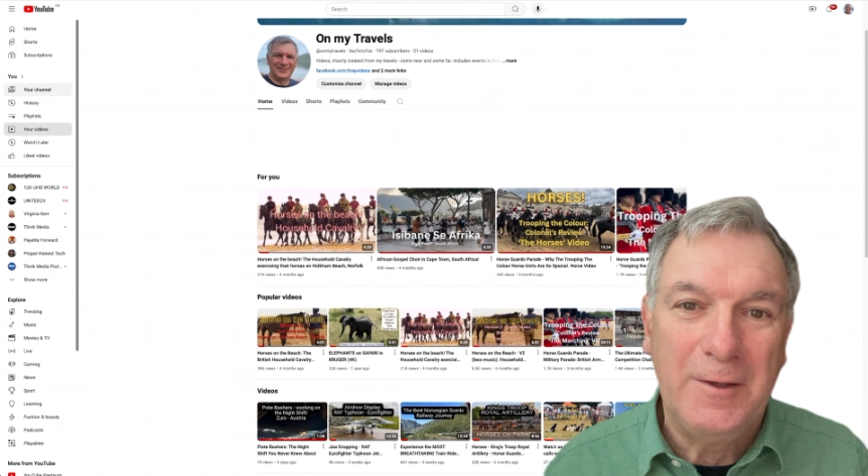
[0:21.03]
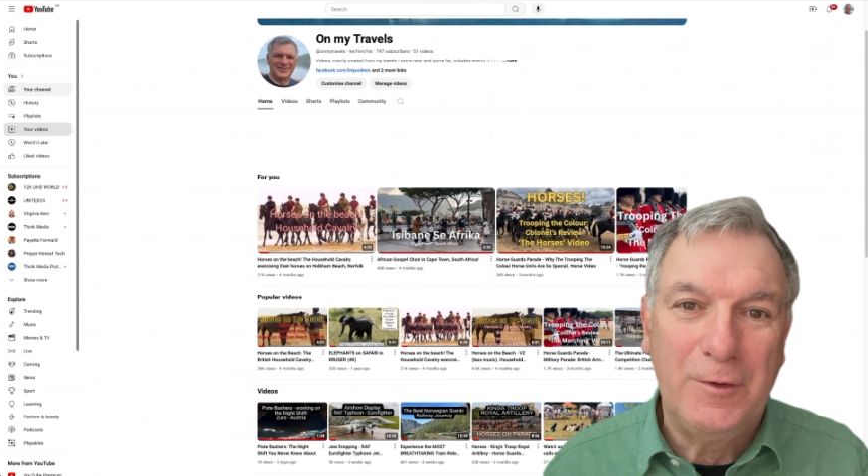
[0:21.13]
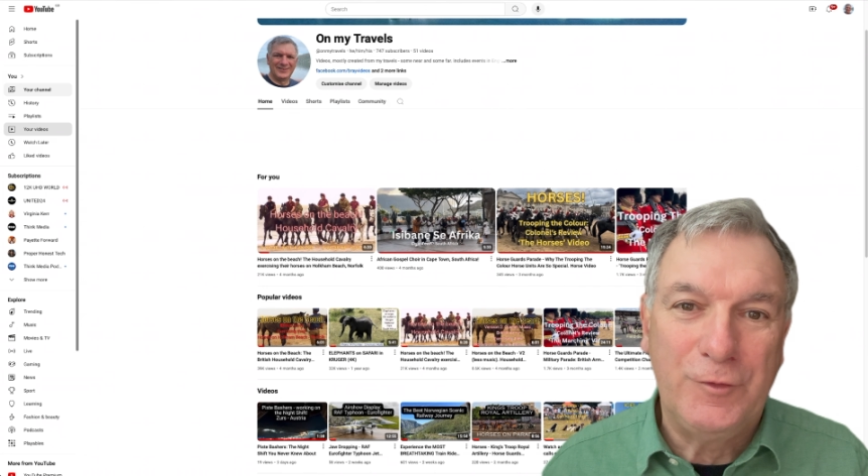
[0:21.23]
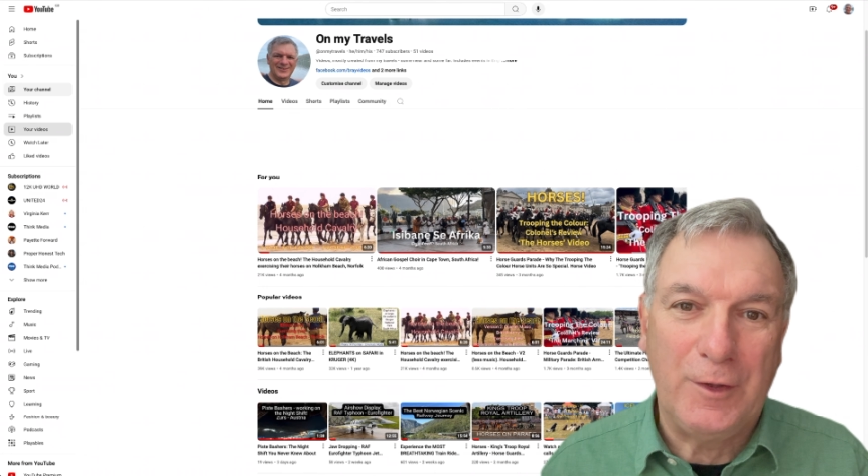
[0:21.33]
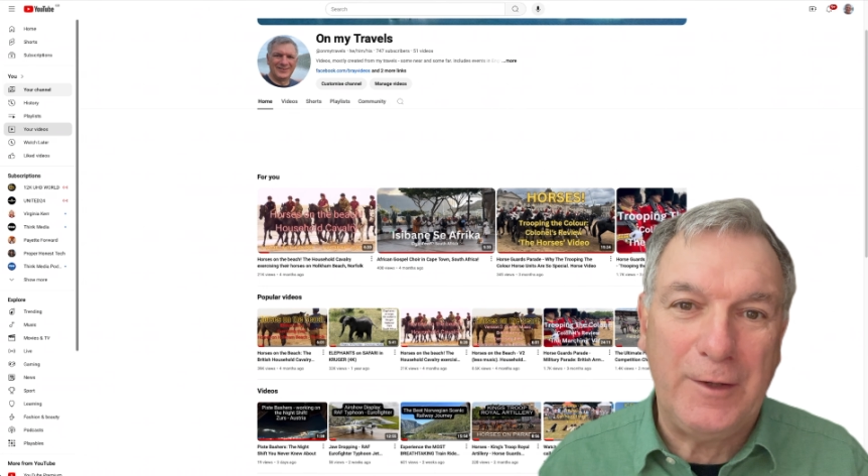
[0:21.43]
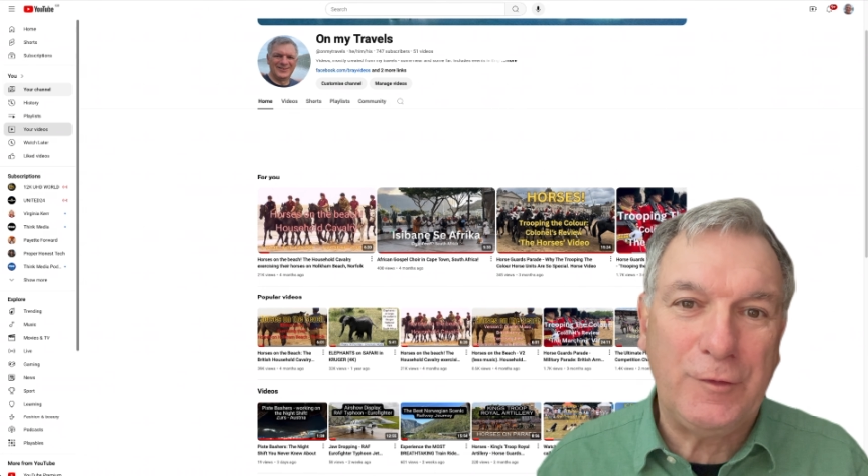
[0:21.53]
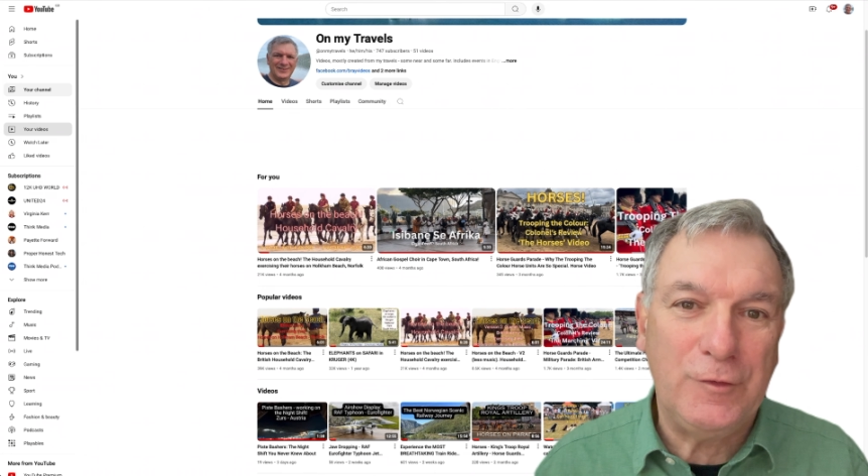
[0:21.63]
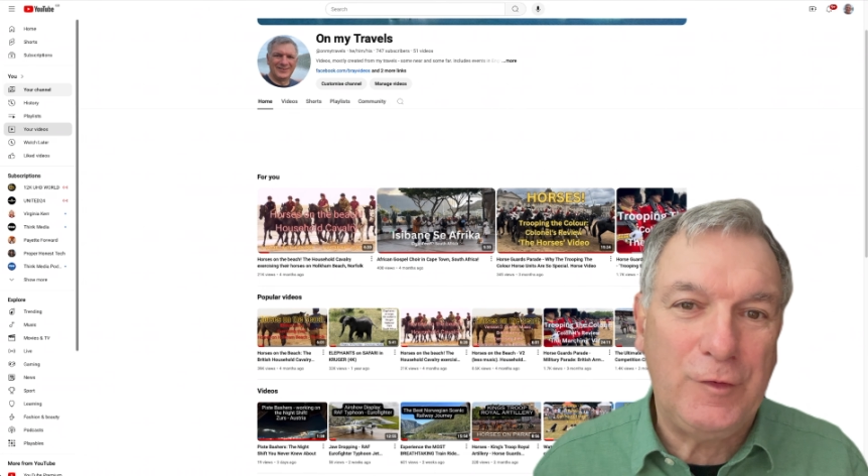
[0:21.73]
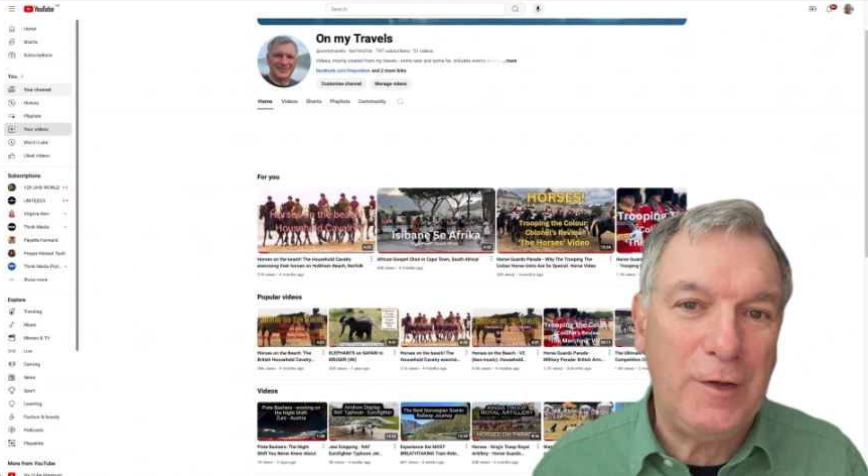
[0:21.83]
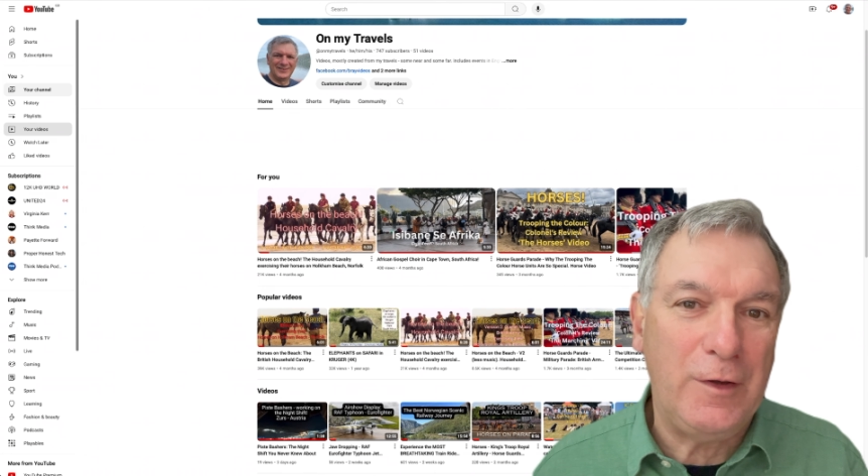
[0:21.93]
So let's
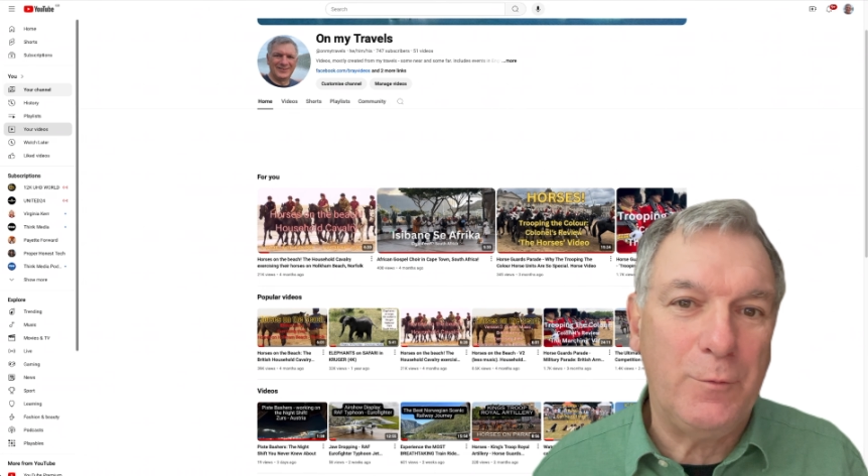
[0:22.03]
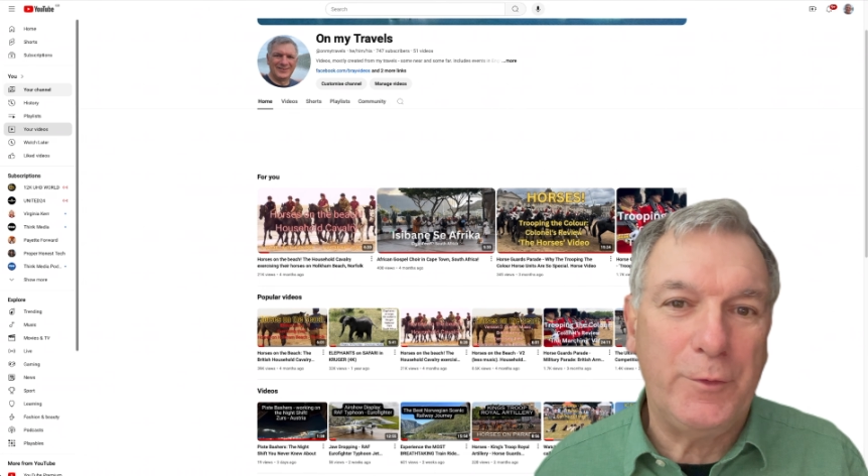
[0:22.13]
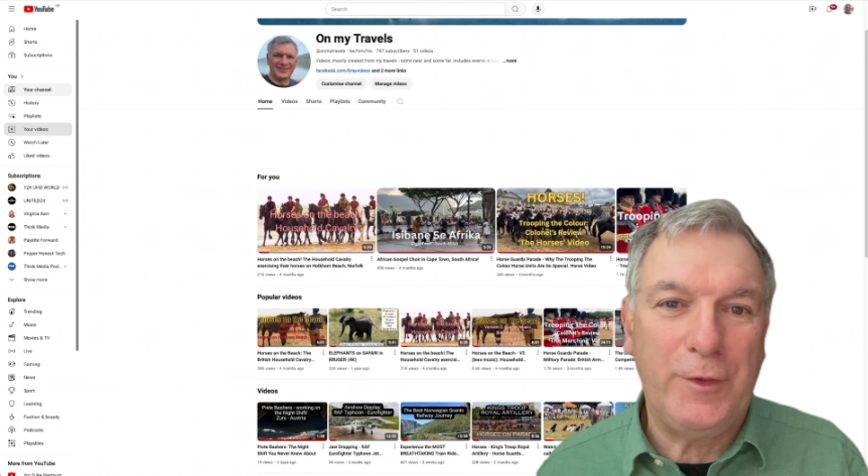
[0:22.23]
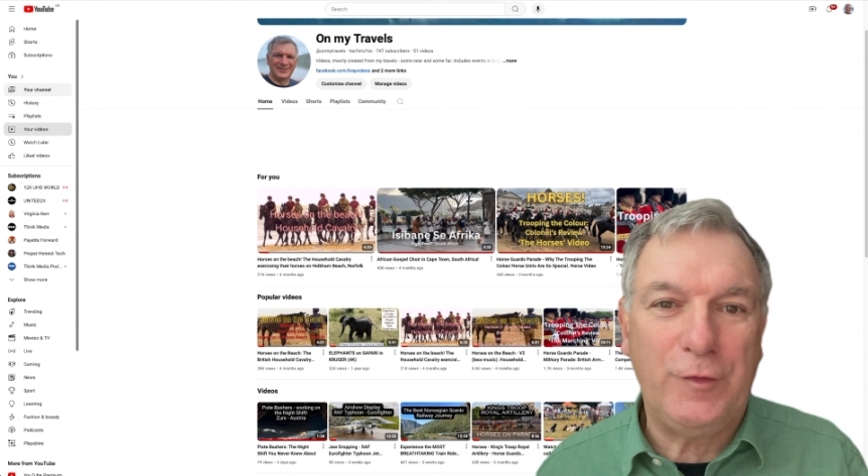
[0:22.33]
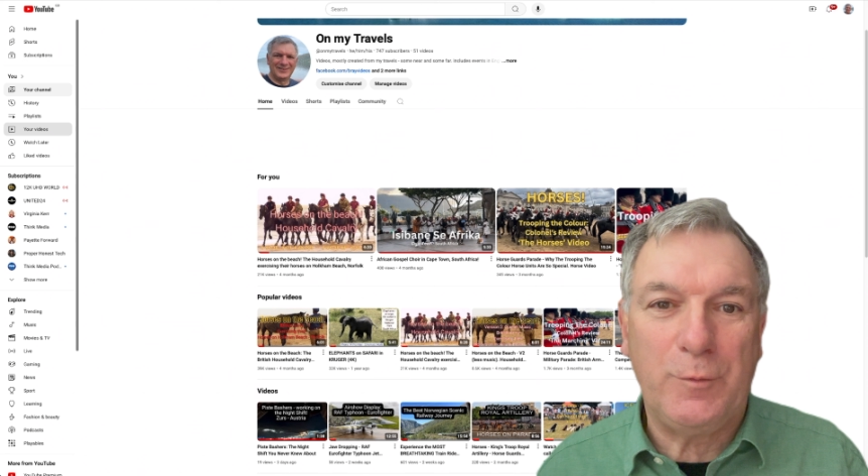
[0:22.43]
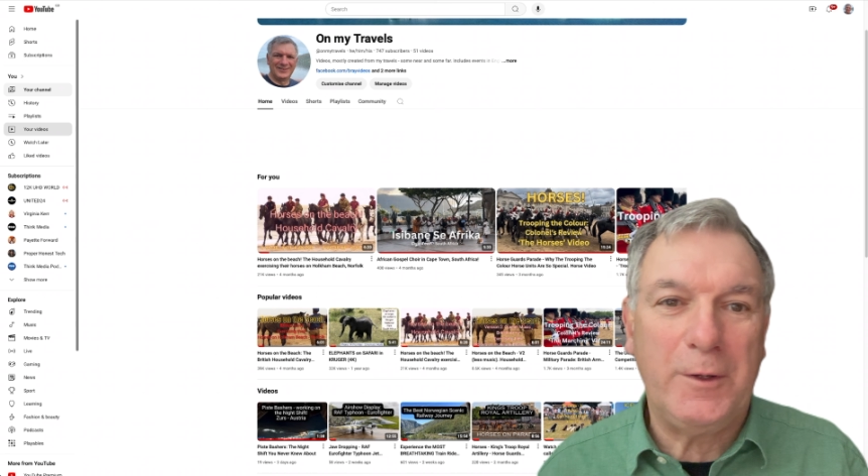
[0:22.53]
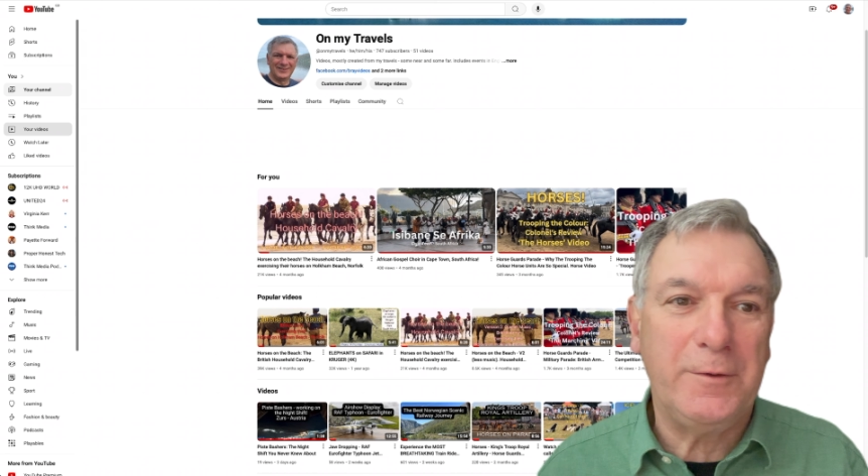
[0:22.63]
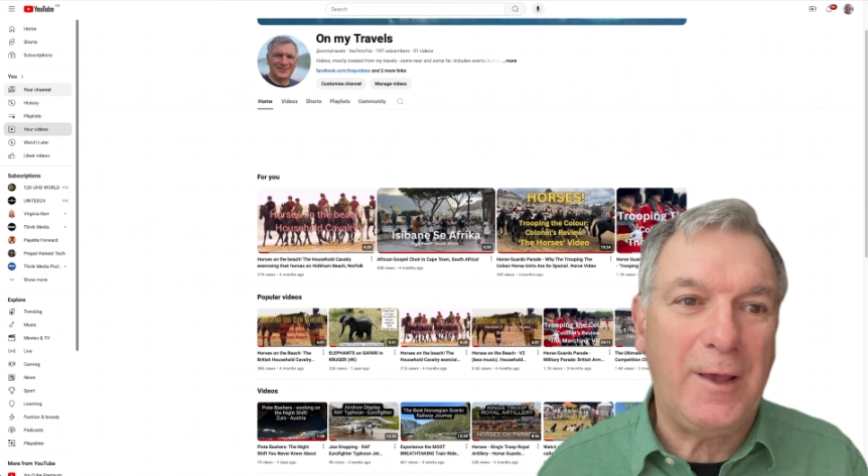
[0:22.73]
continue with this one.